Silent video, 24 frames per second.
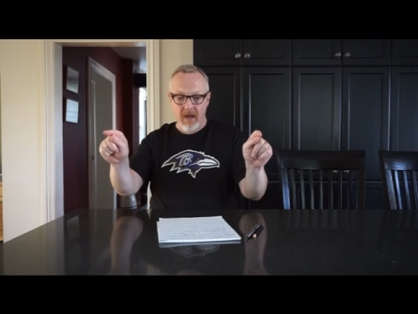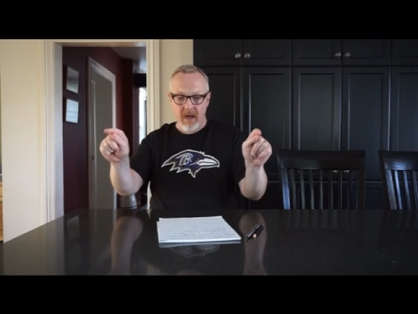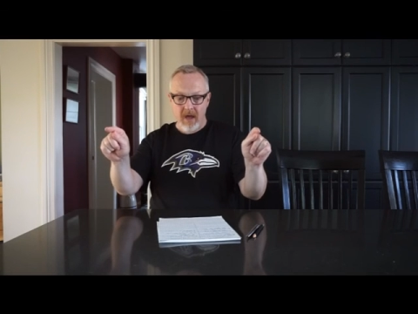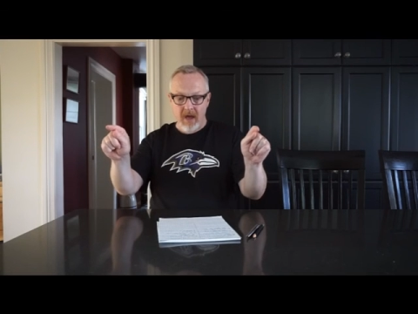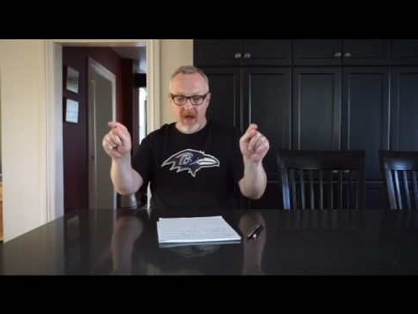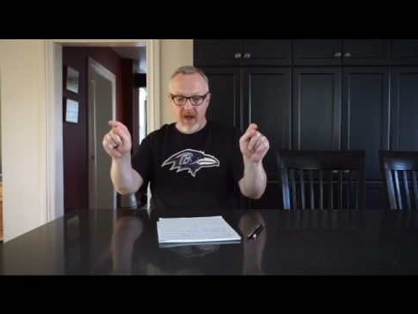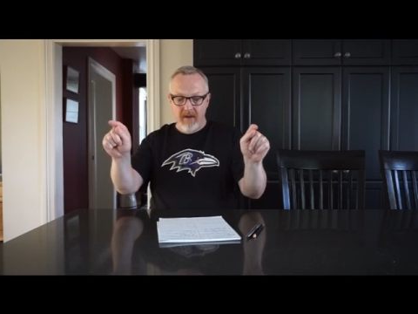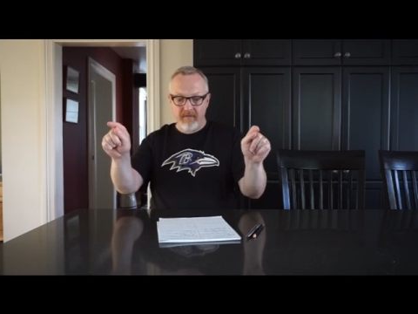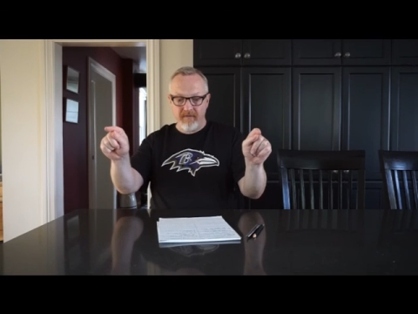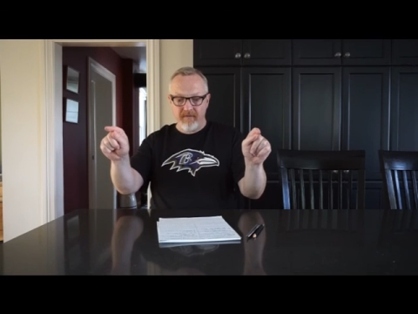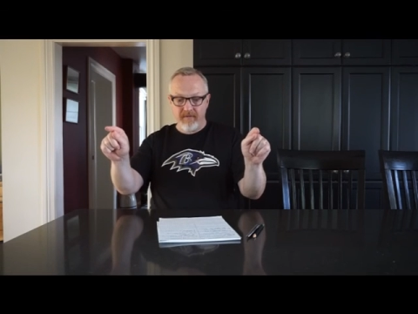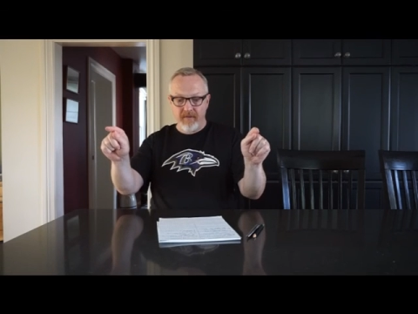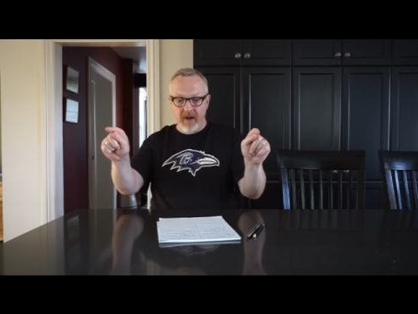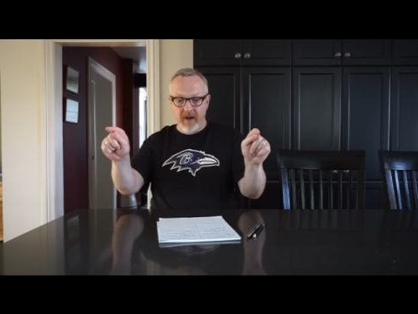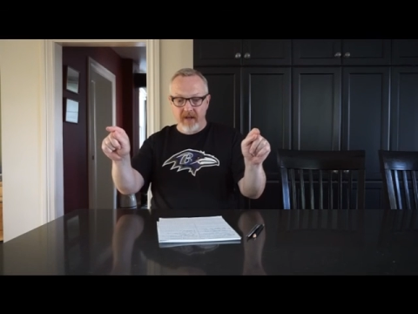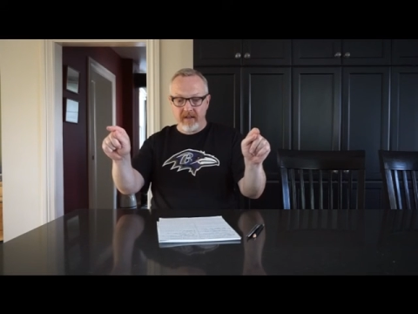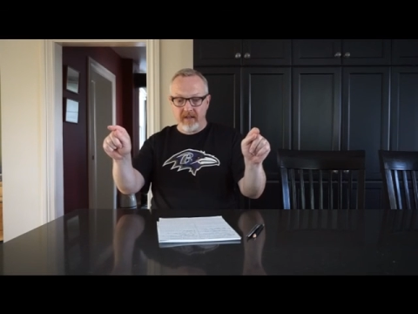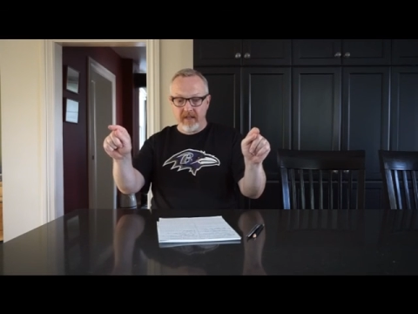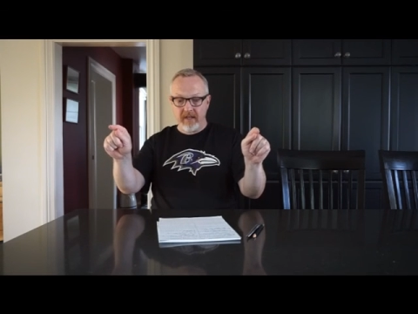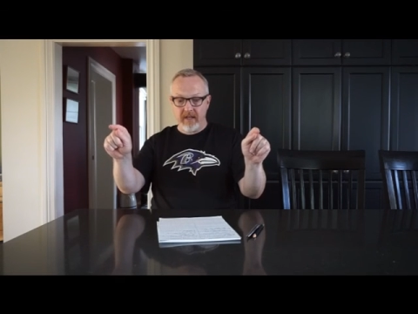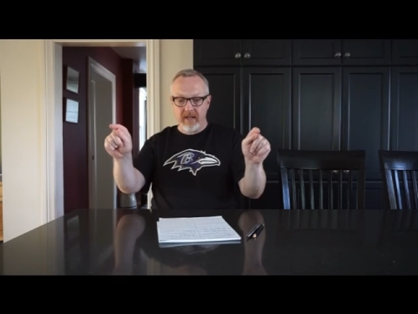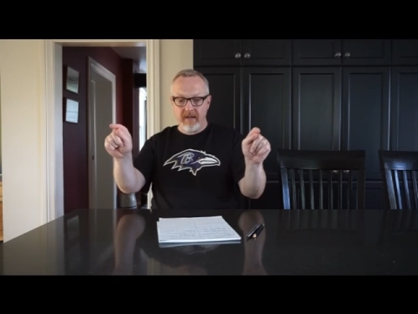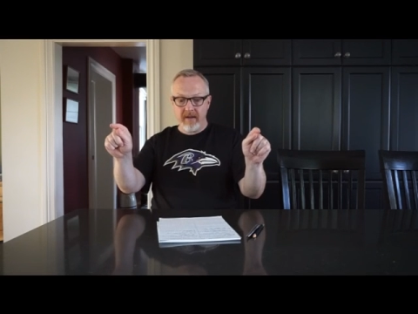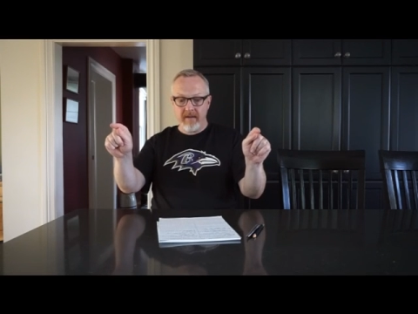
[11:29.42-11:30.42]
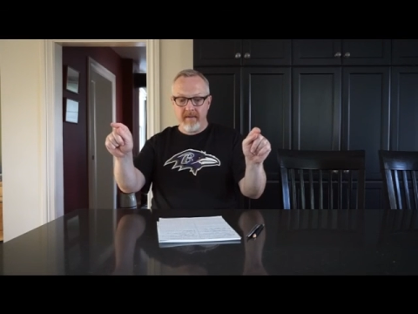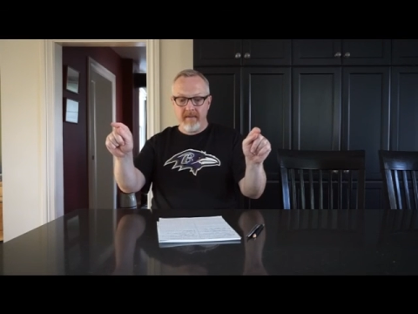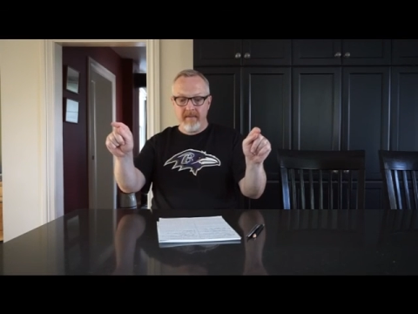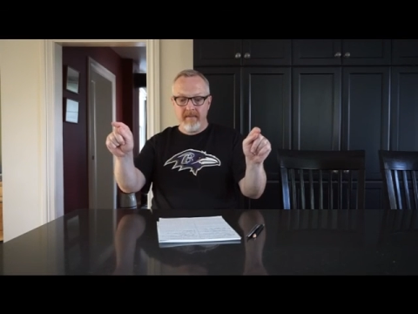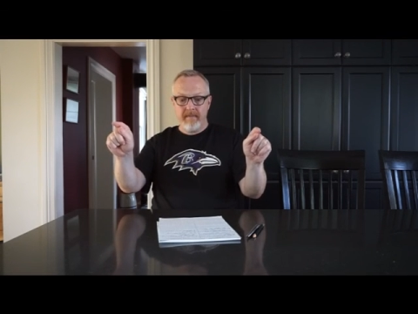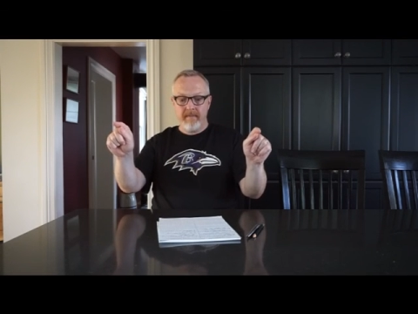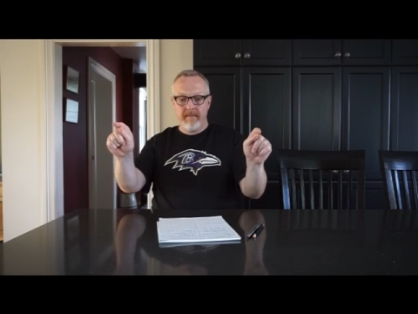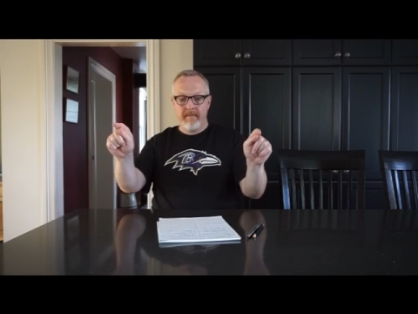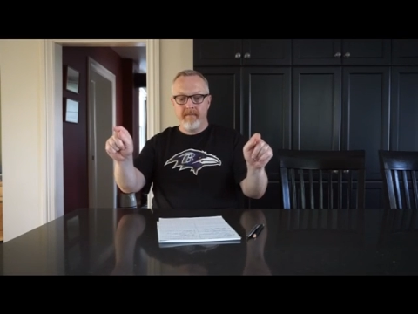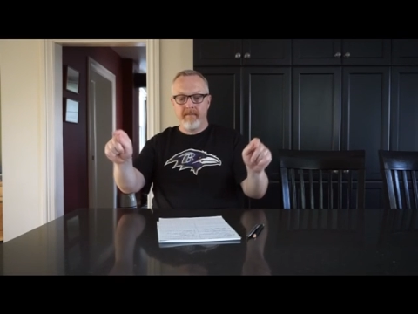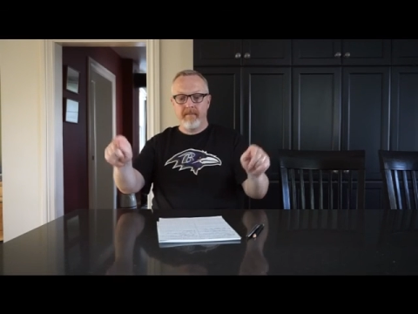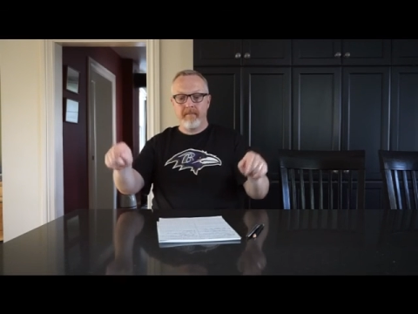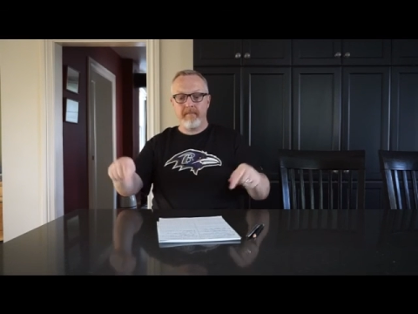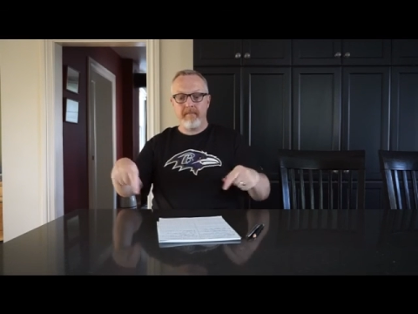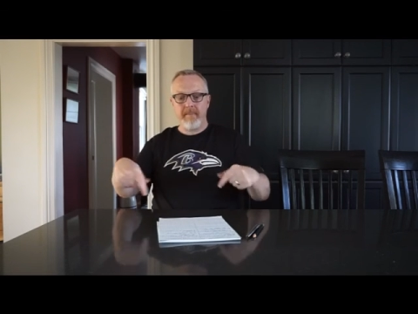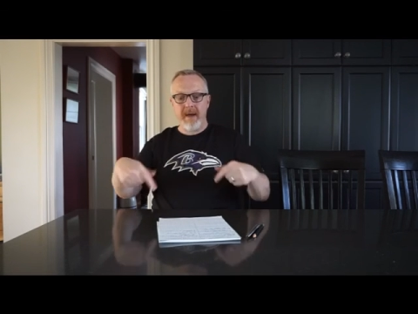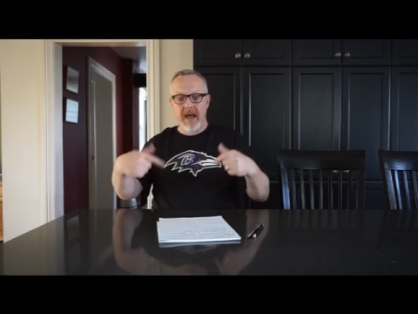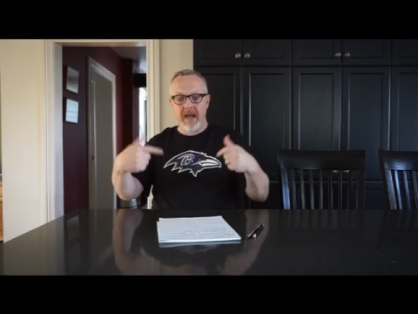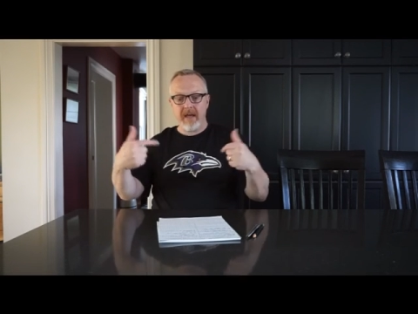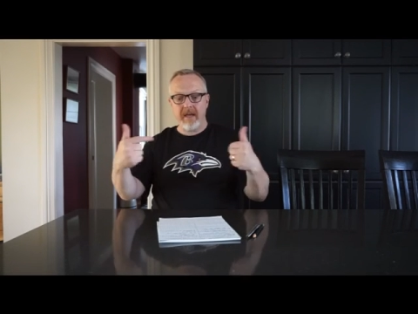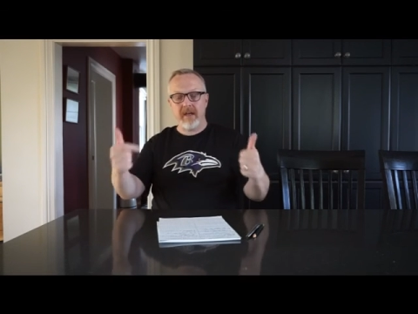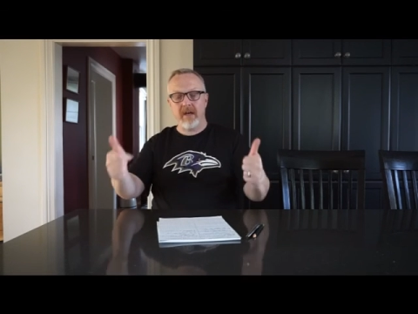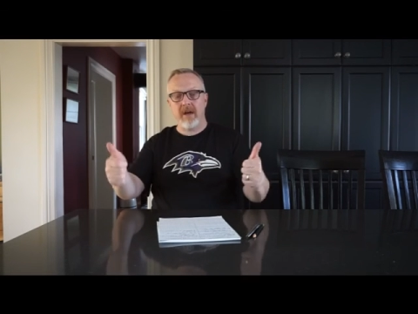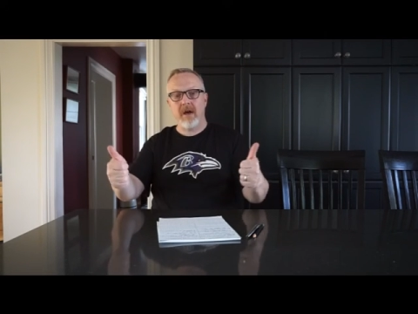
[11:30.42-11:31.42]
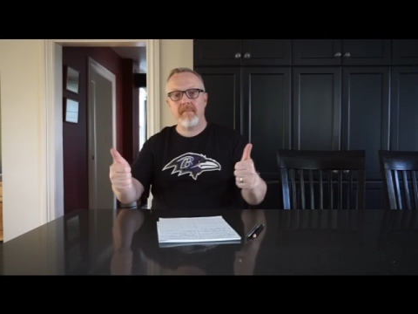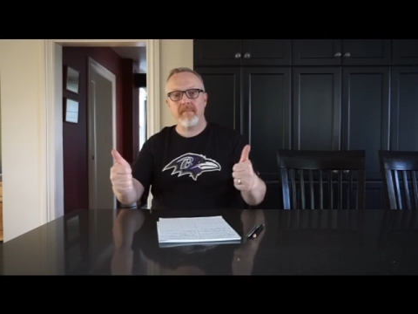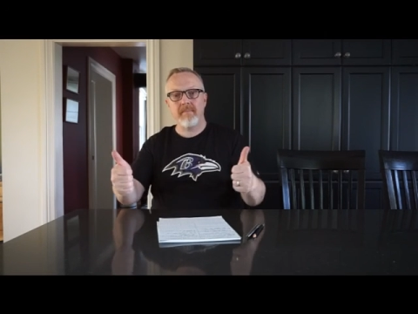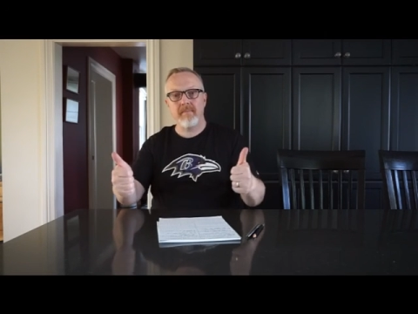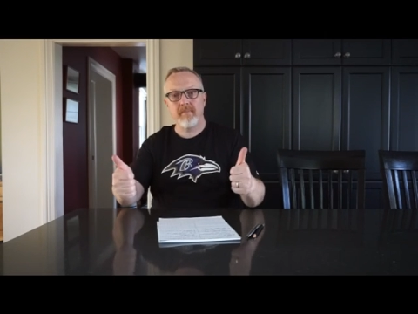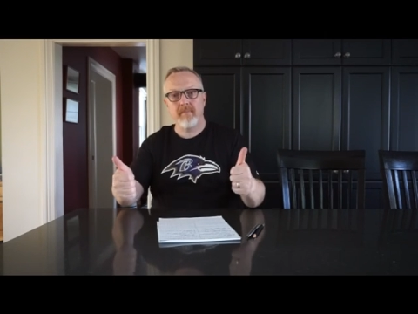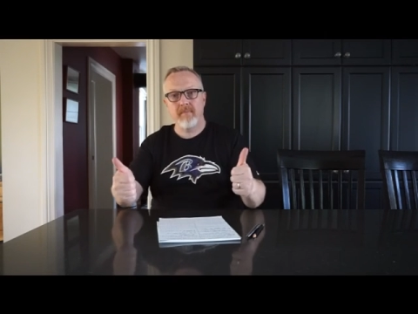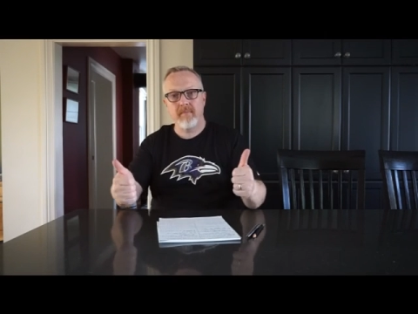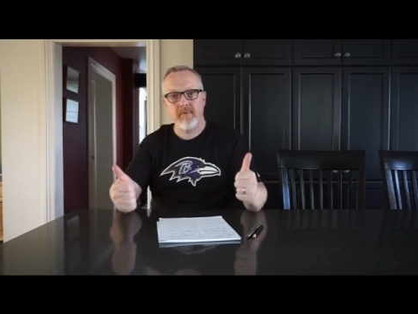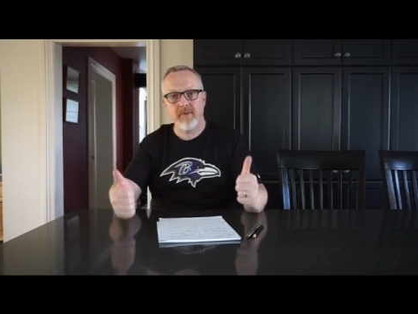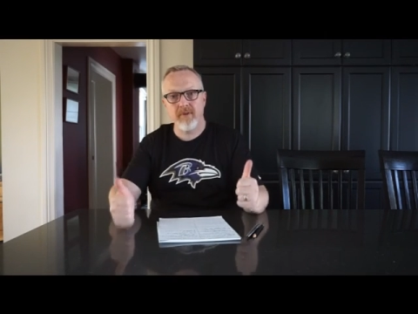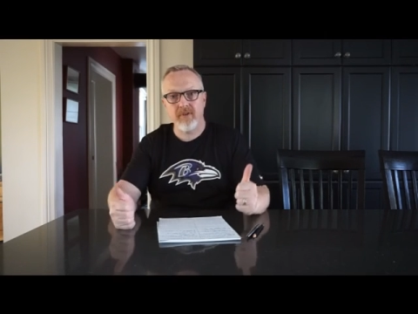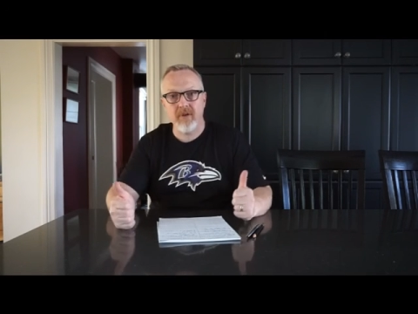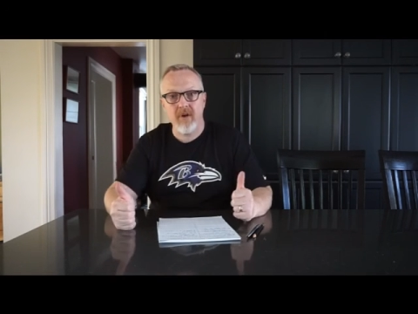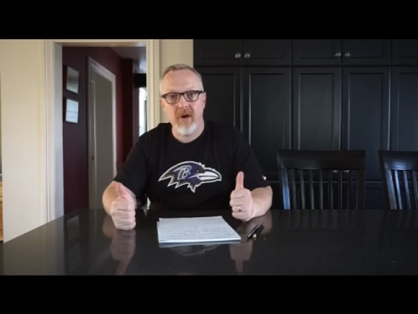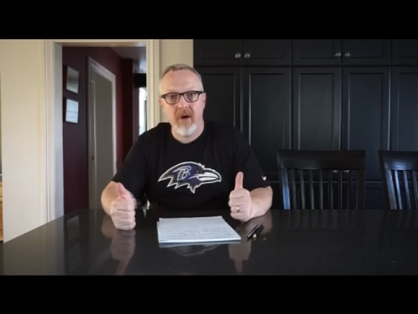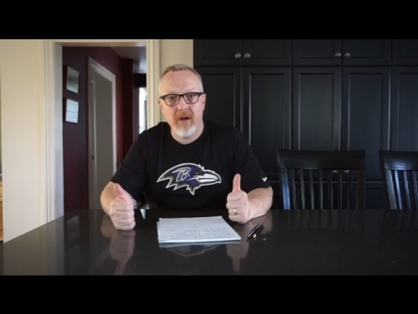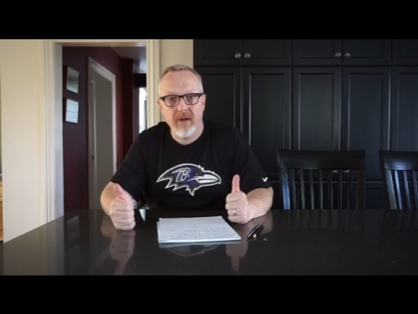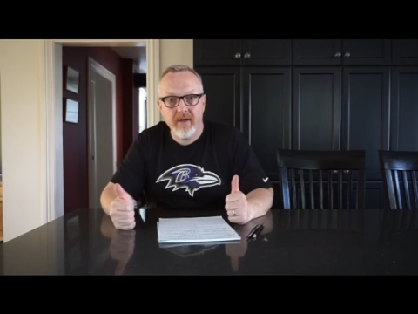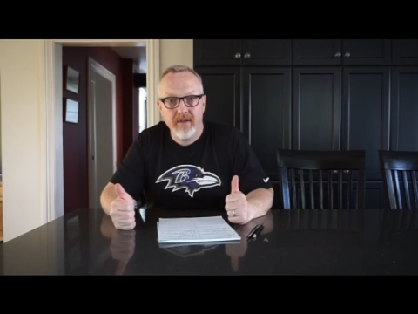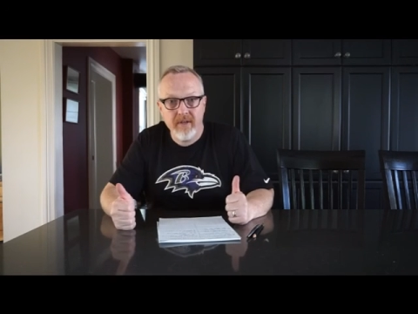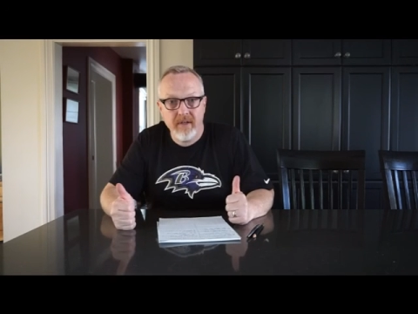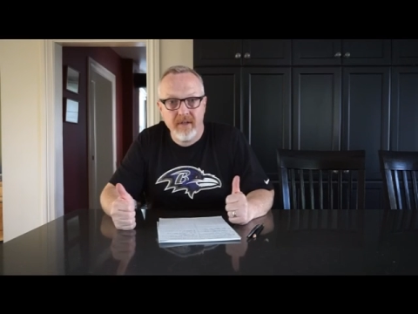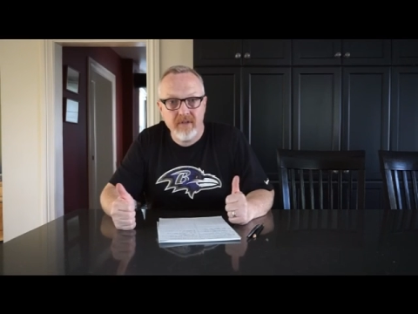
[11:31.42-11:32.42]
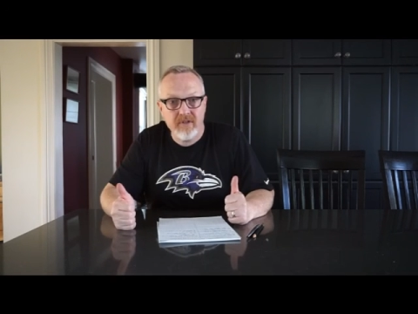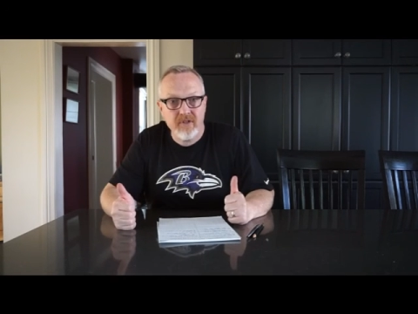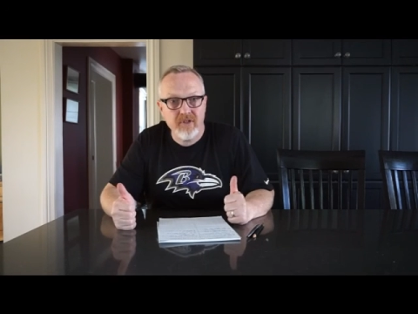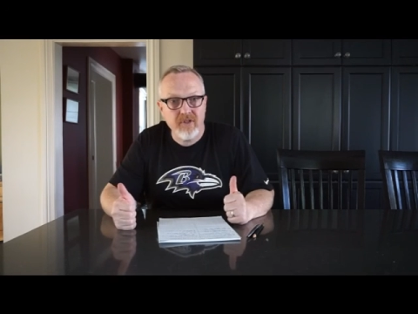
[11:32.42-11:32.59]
and finally, back it up with content.